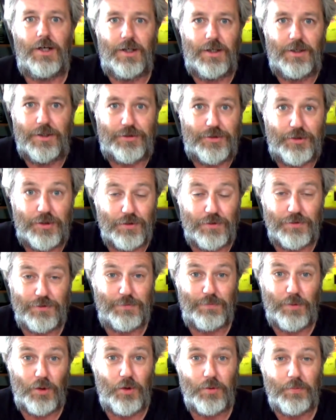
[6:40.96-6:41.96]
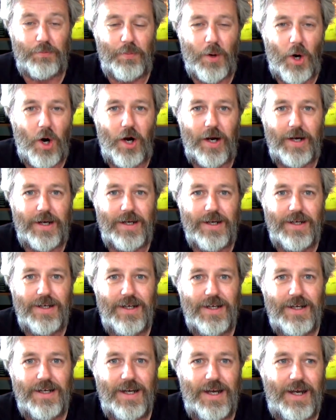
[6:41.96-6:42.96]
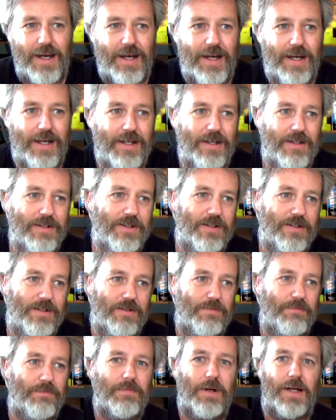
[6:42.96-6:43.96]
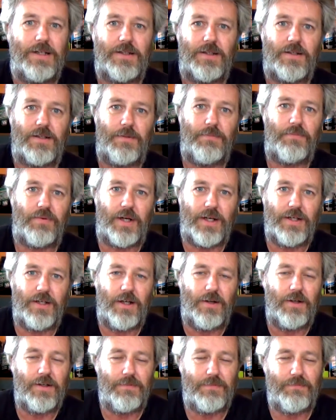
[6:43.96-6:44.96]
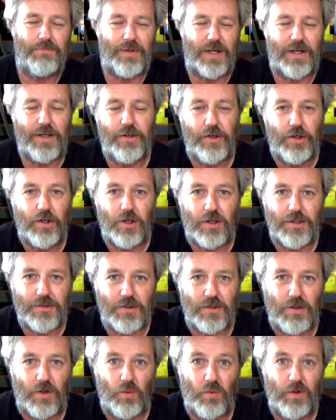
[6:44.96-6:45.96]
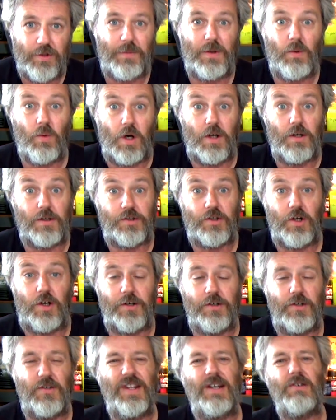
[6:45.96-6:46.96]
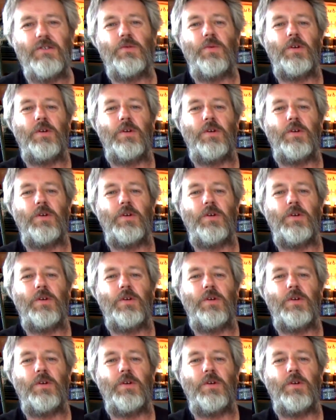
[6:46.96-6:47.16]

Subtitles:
a dual sport bike, and basically bringing you guys along with me while I was trying to do it. That was